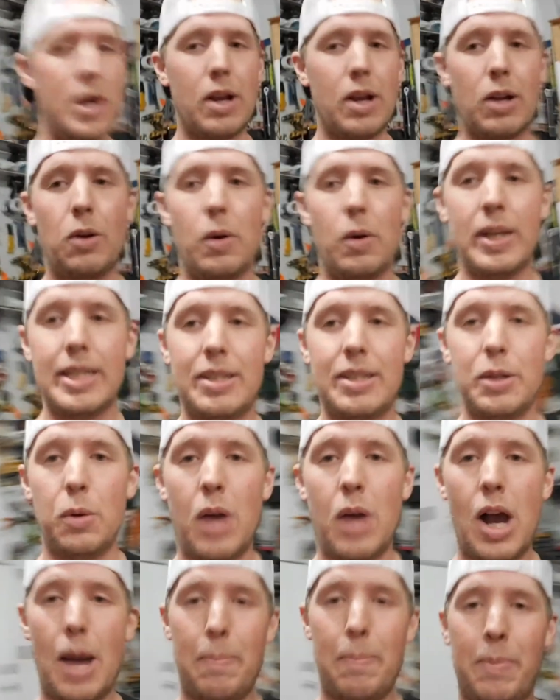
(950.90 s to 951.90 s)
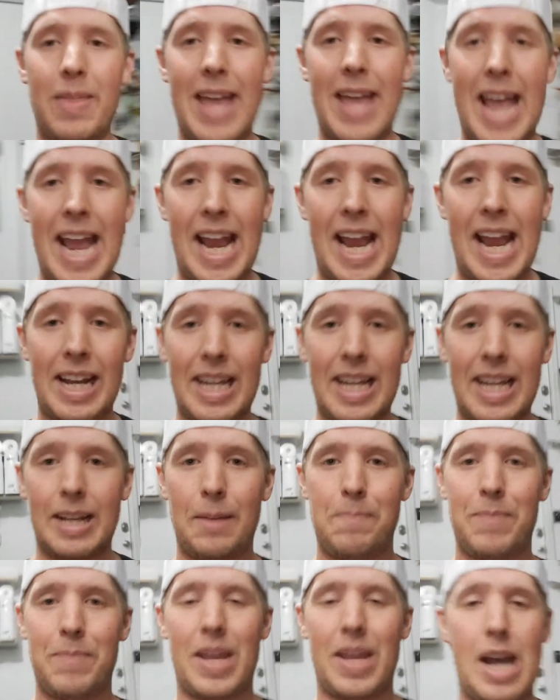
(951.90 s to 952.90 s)
going to up the ante.
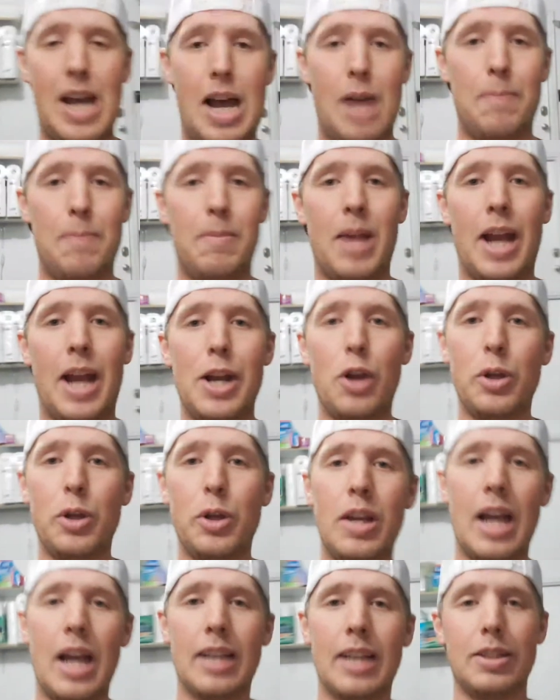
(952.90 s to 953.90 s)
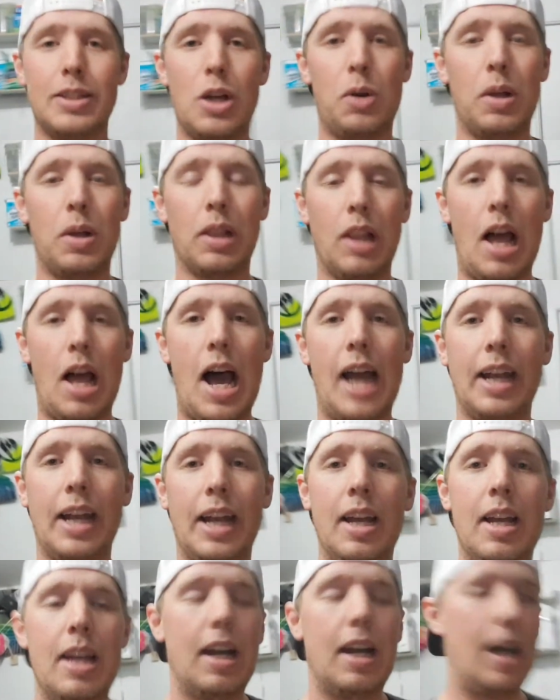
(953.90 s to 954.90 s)
I know you guys know a lot
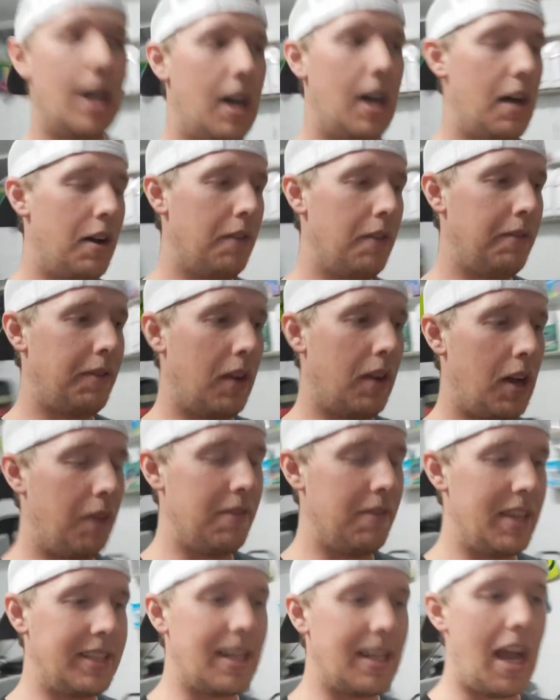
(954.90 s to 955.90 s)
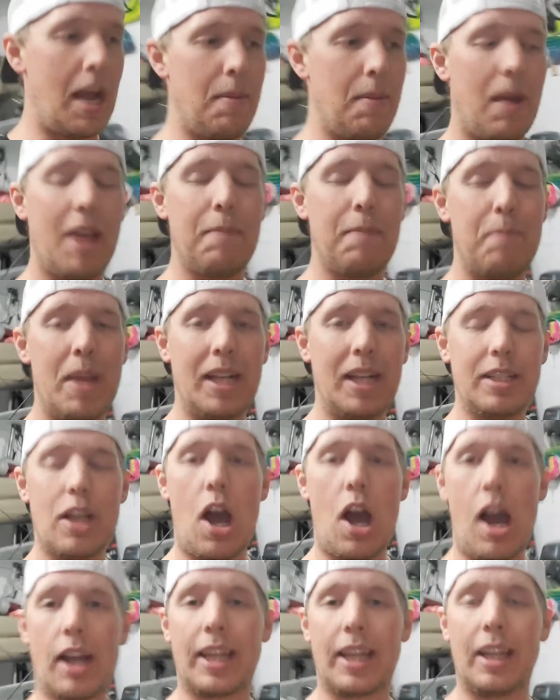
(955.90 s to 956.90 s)
of the time I've been
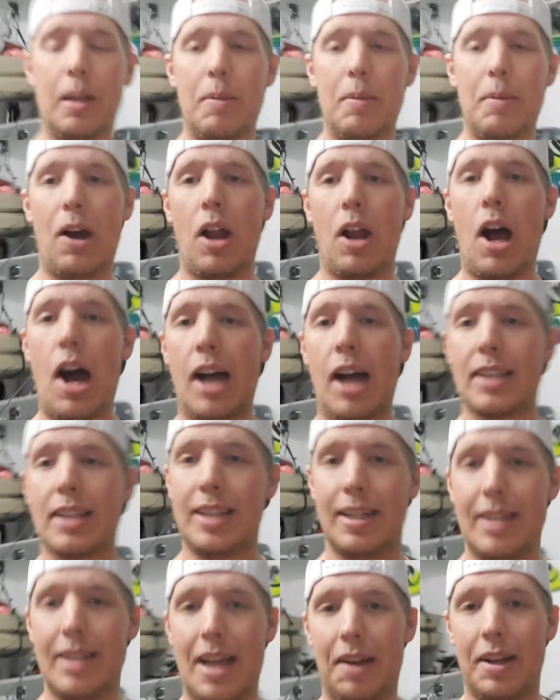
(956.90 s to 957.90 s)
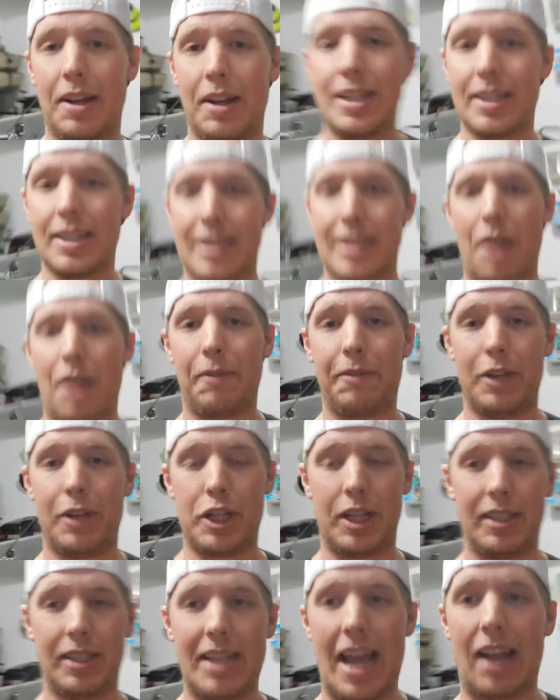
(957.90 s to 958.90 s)
talking about Austin down at Discount
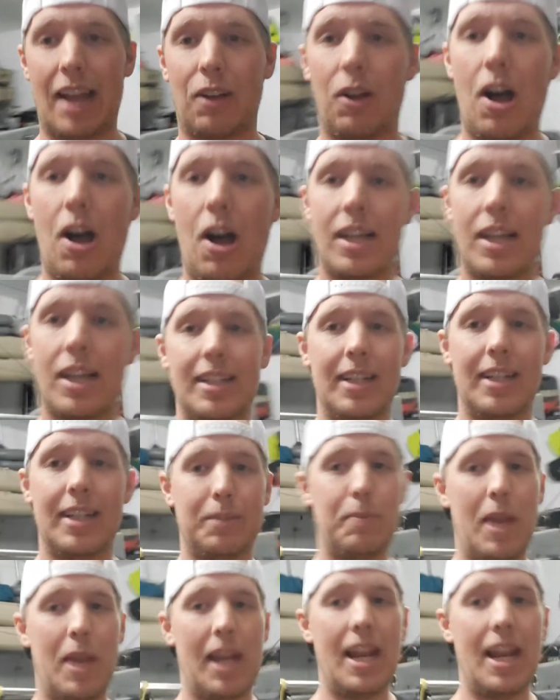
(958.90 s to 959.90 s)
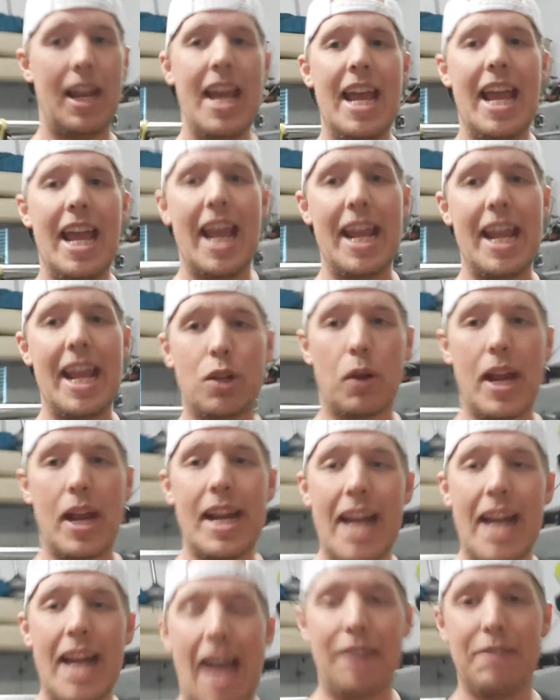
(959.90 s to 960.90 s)
Fishing Tackle. Austin has been a great
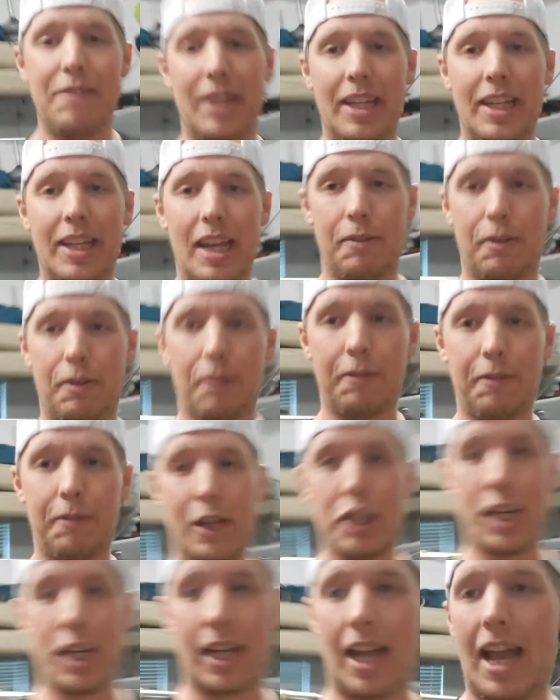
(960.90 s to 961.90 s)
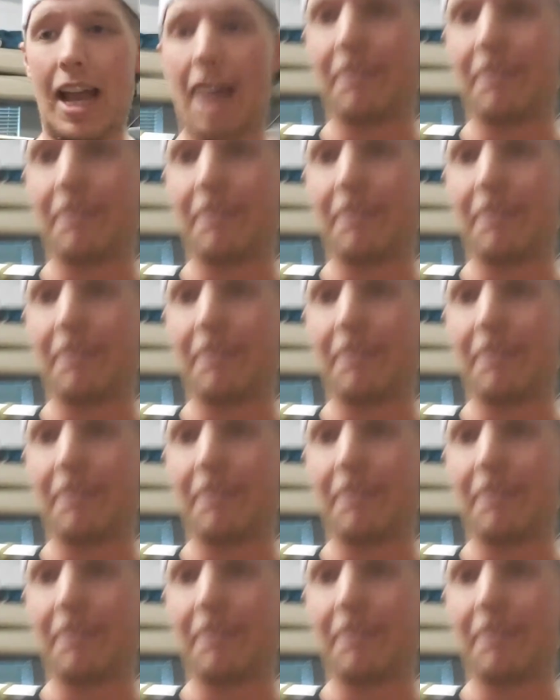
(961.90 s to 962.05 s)
advocate for fishing. I have